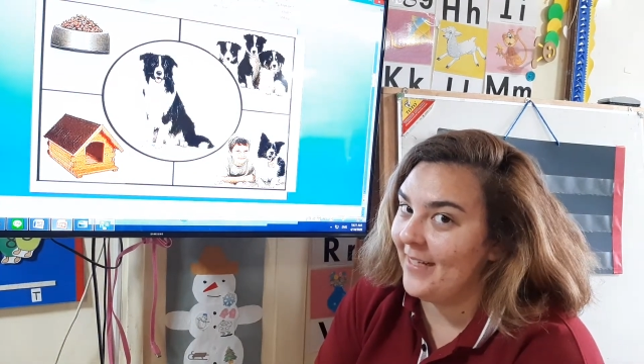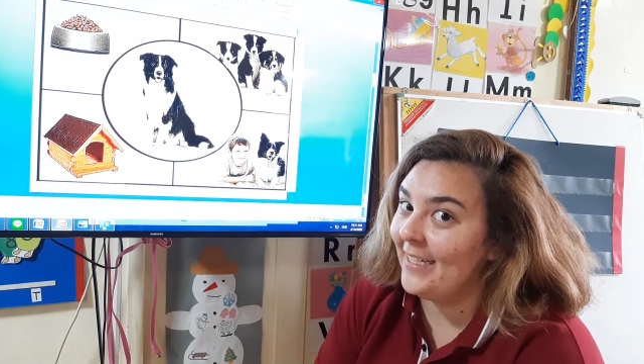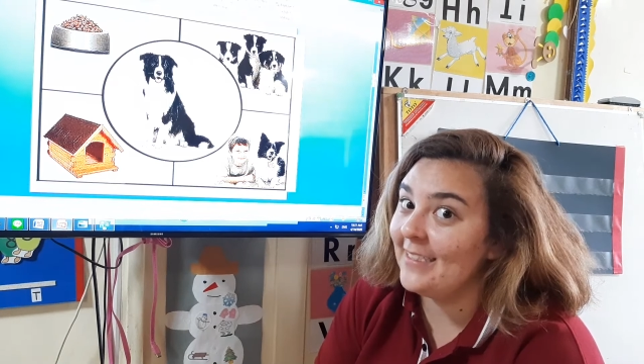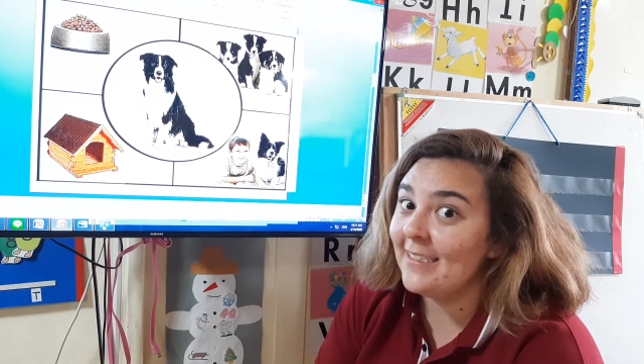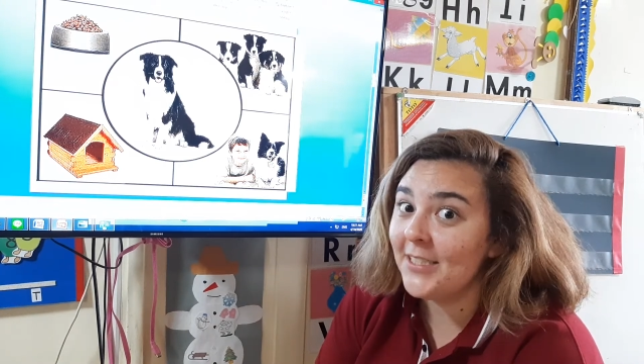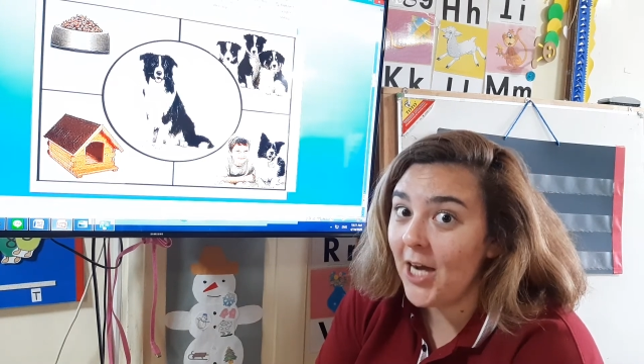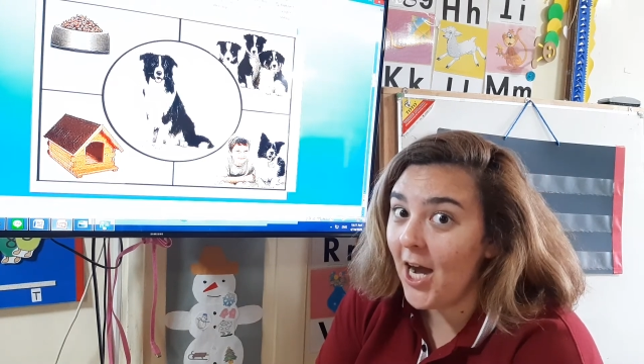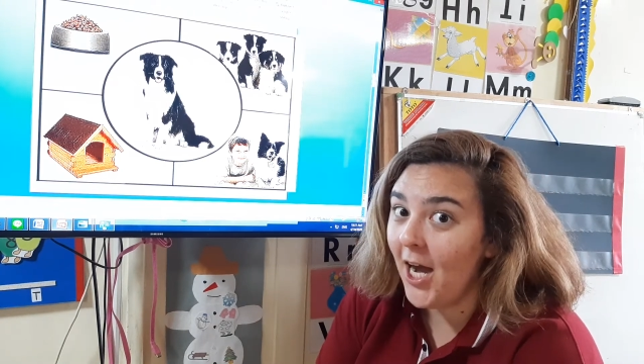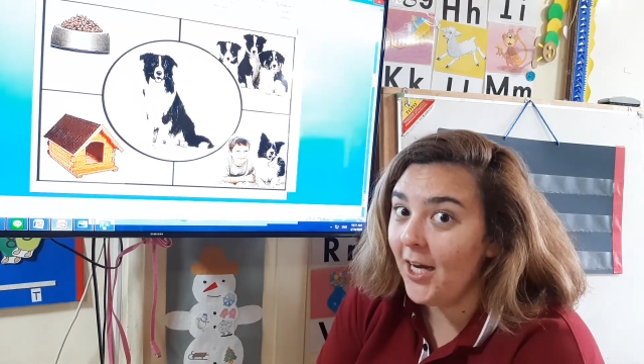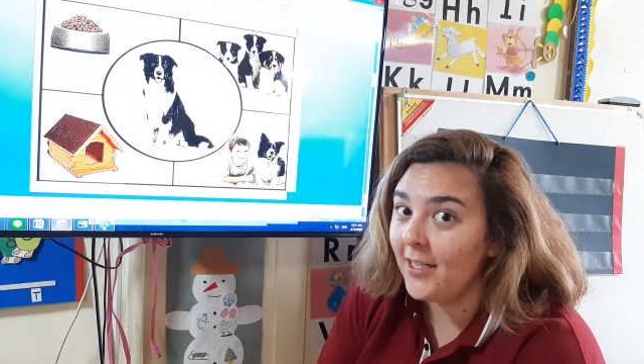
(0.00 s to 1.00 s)
It's a
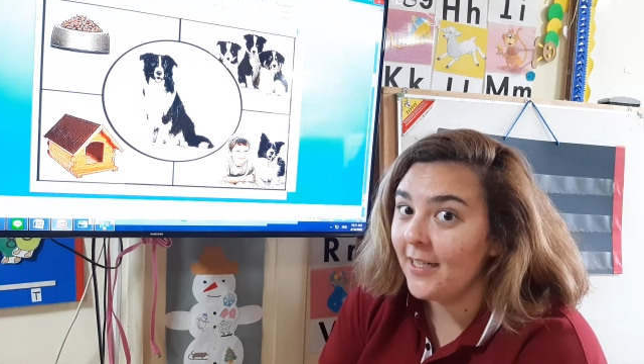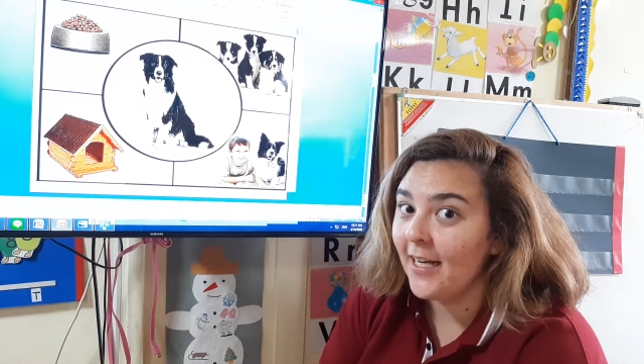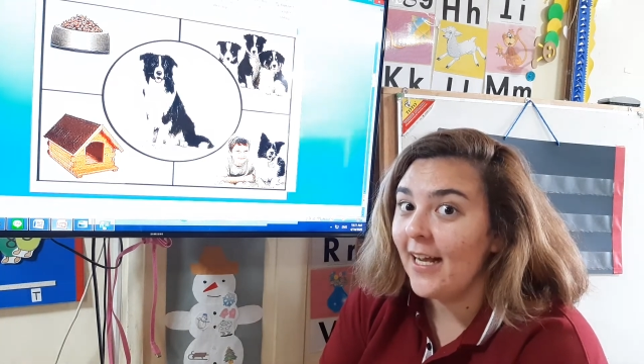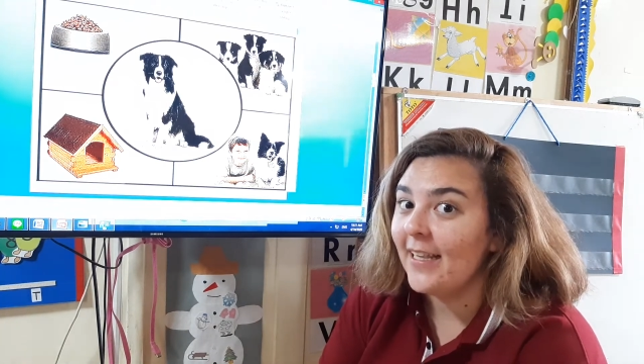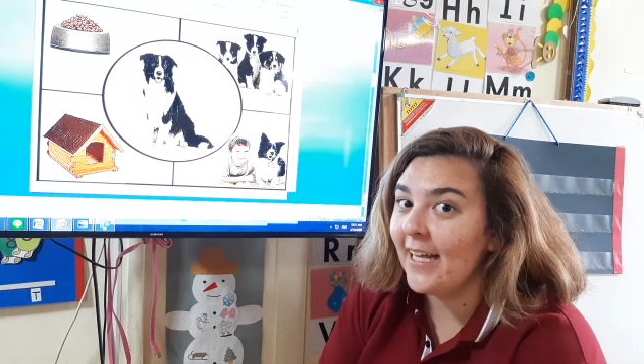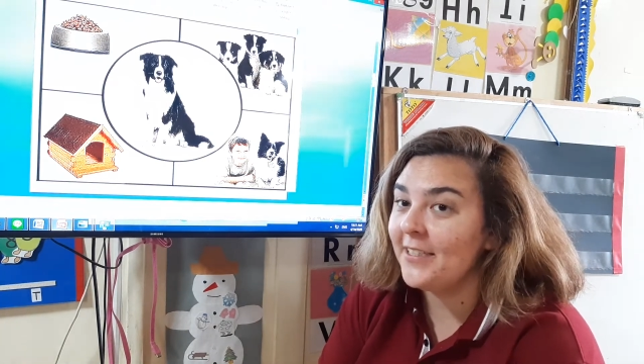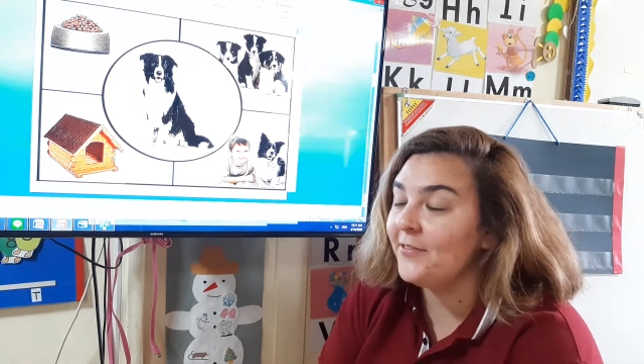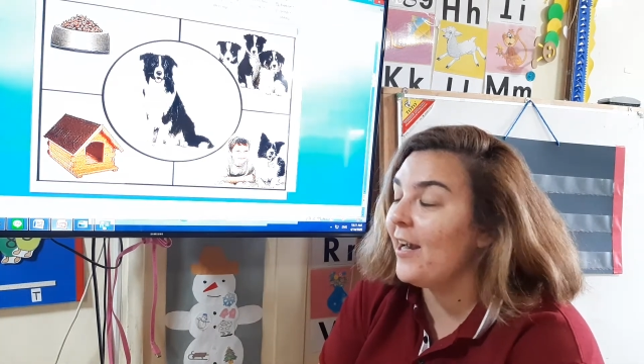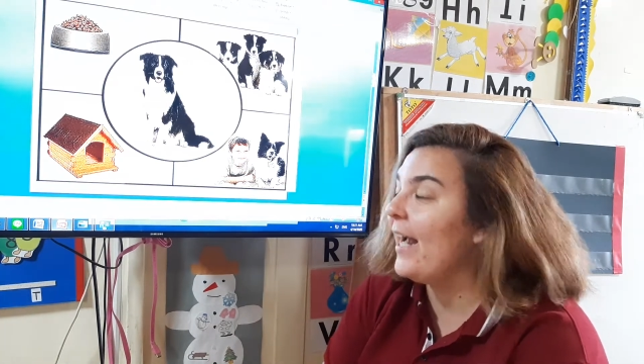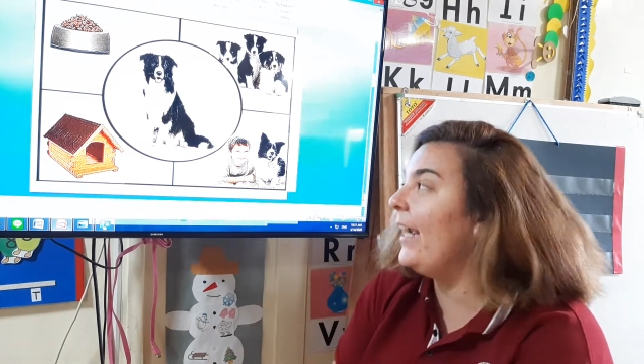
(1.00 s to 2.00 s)
dog. That's
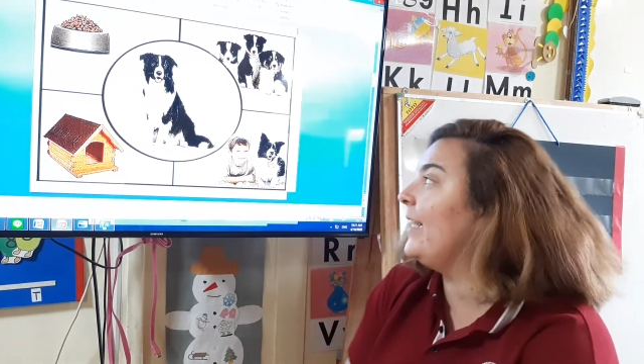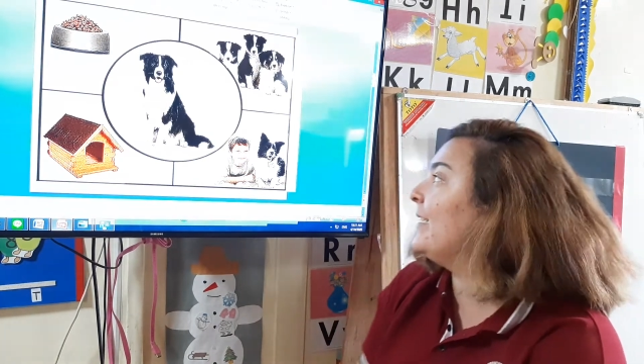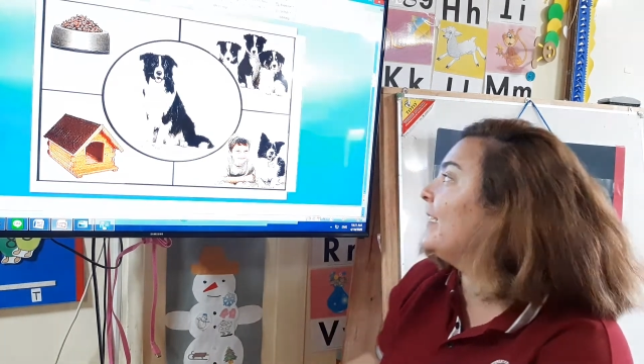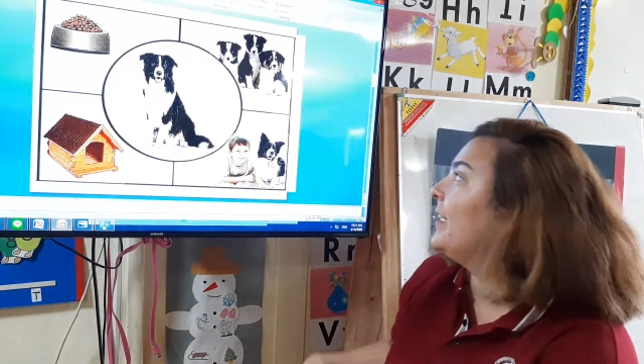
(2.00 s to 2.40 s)
right.